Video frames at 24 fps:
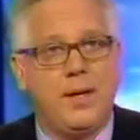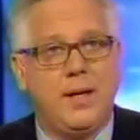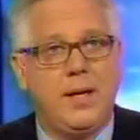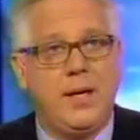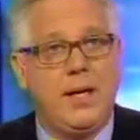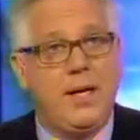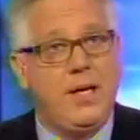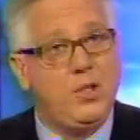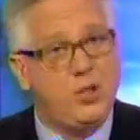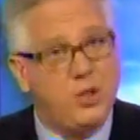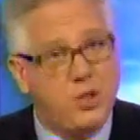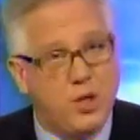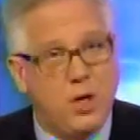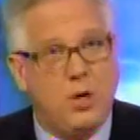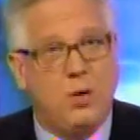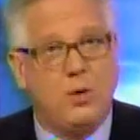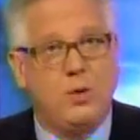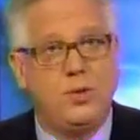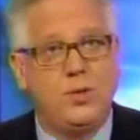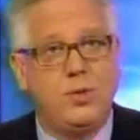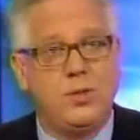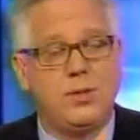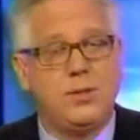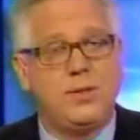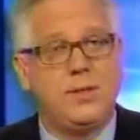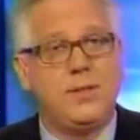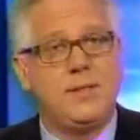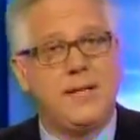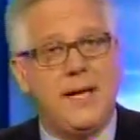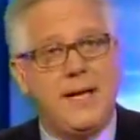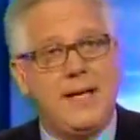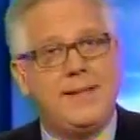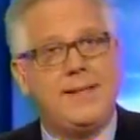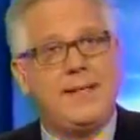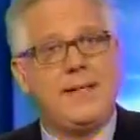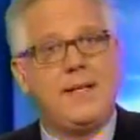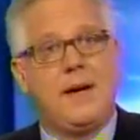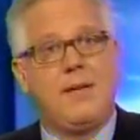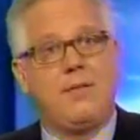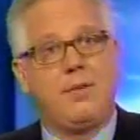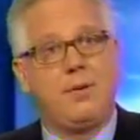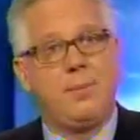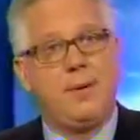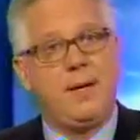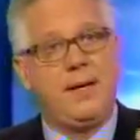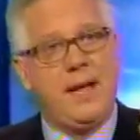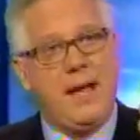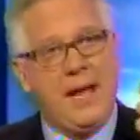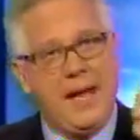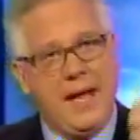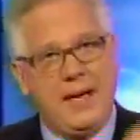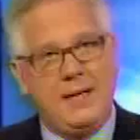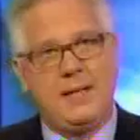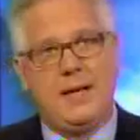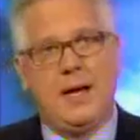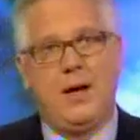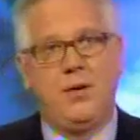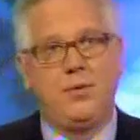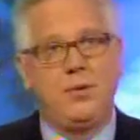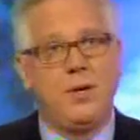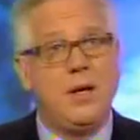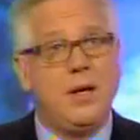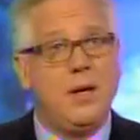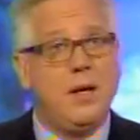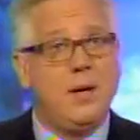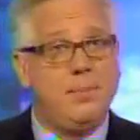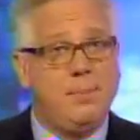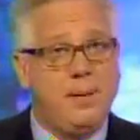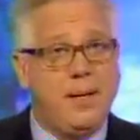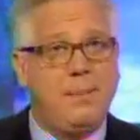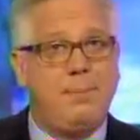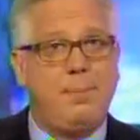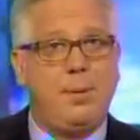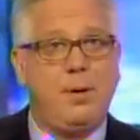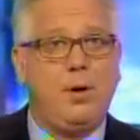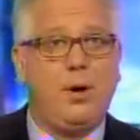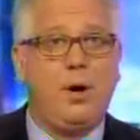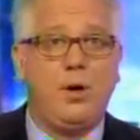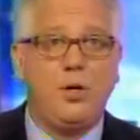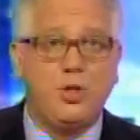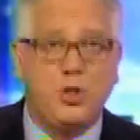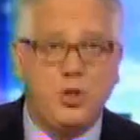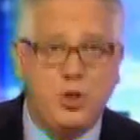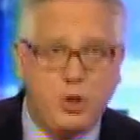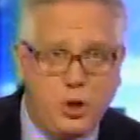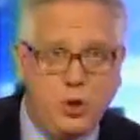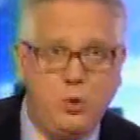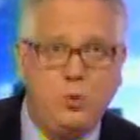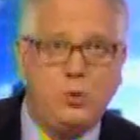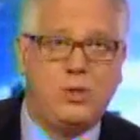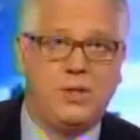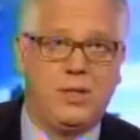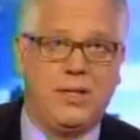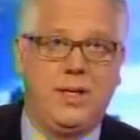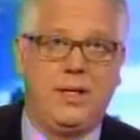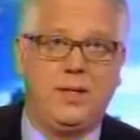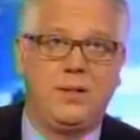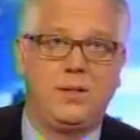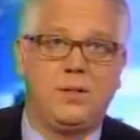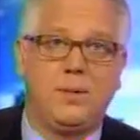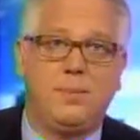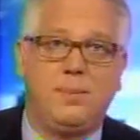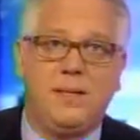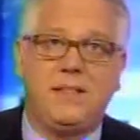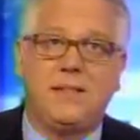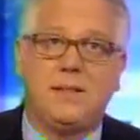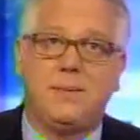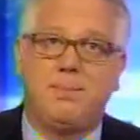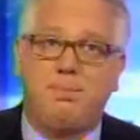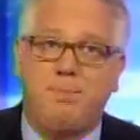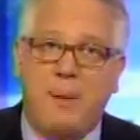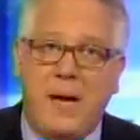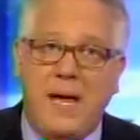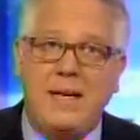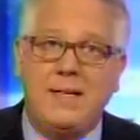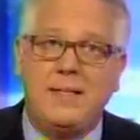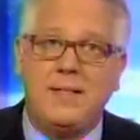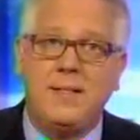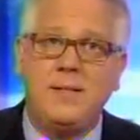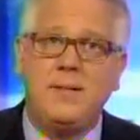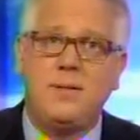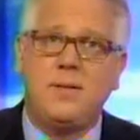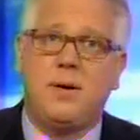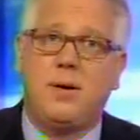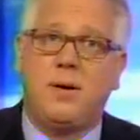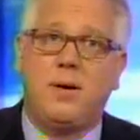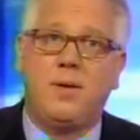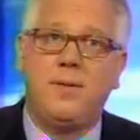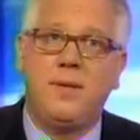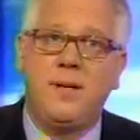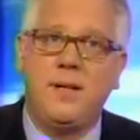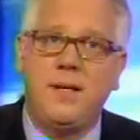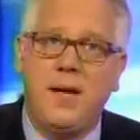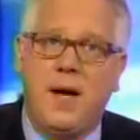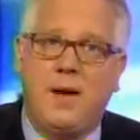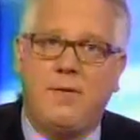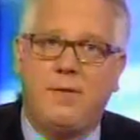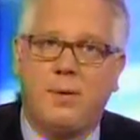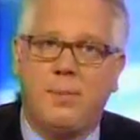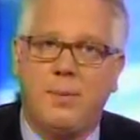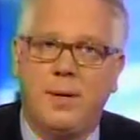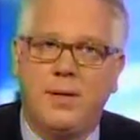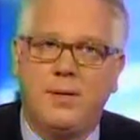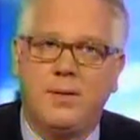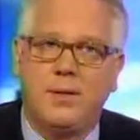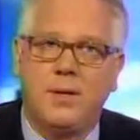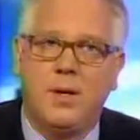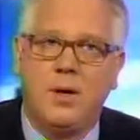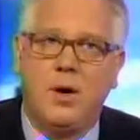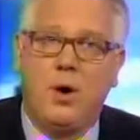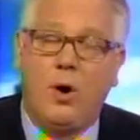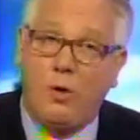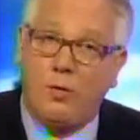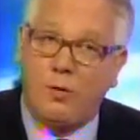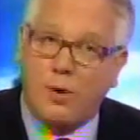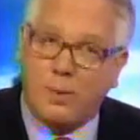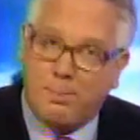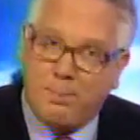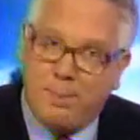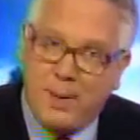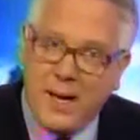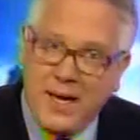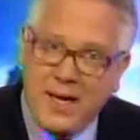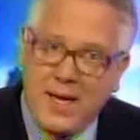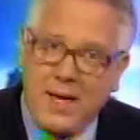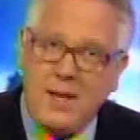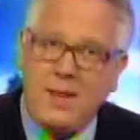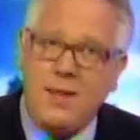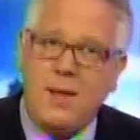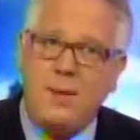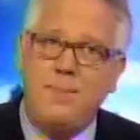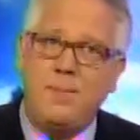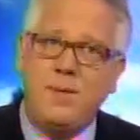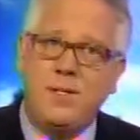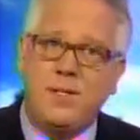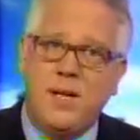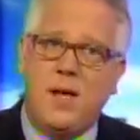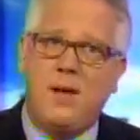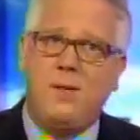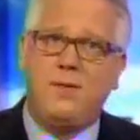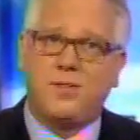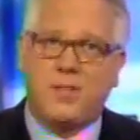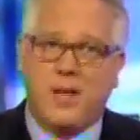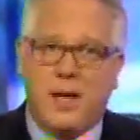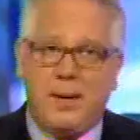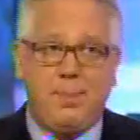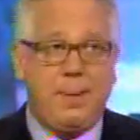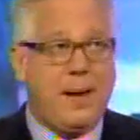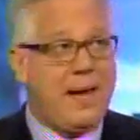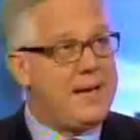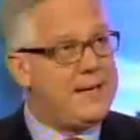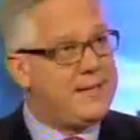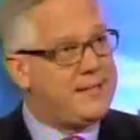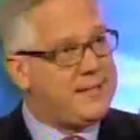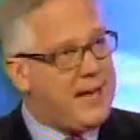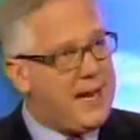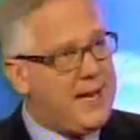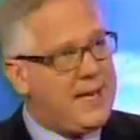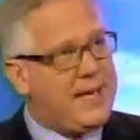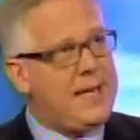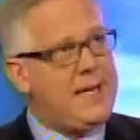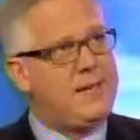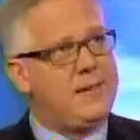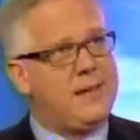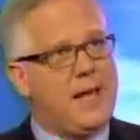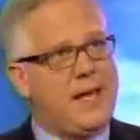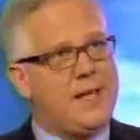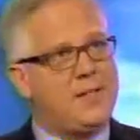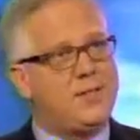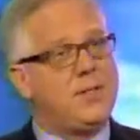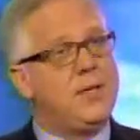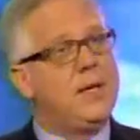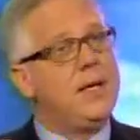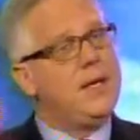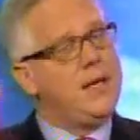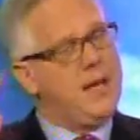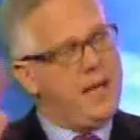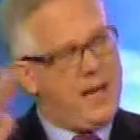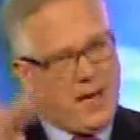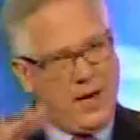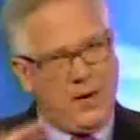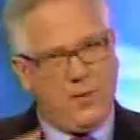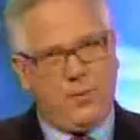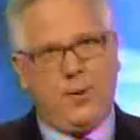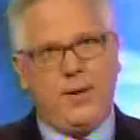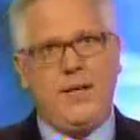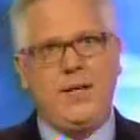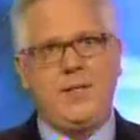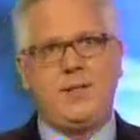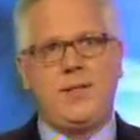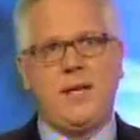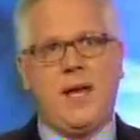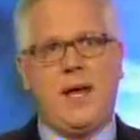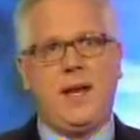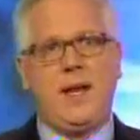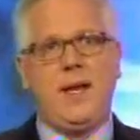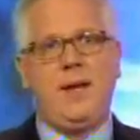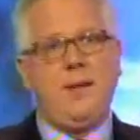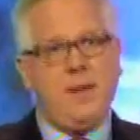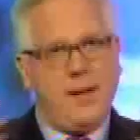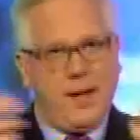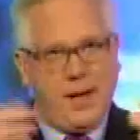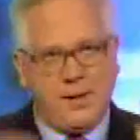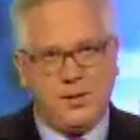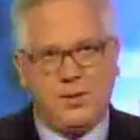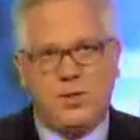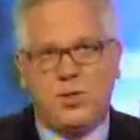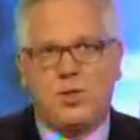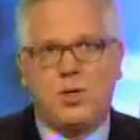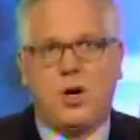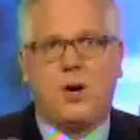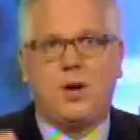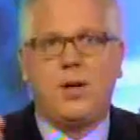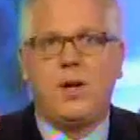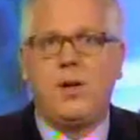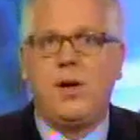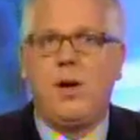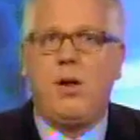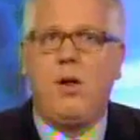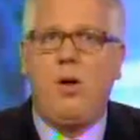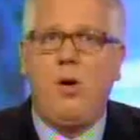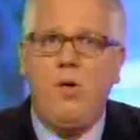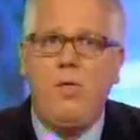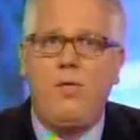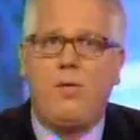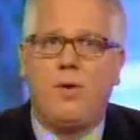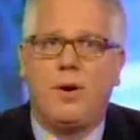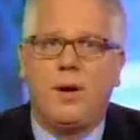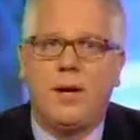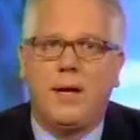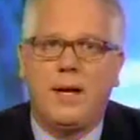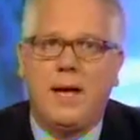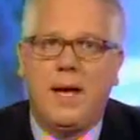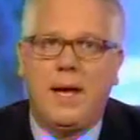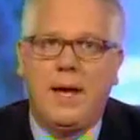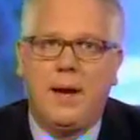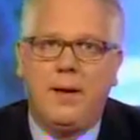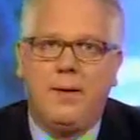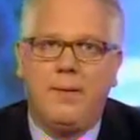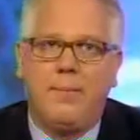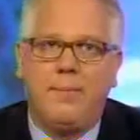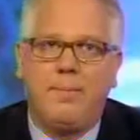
He chose to take the government handout. People are choosing to be dependent on the government over picking themselves up and taking less and resetting and starting all over again.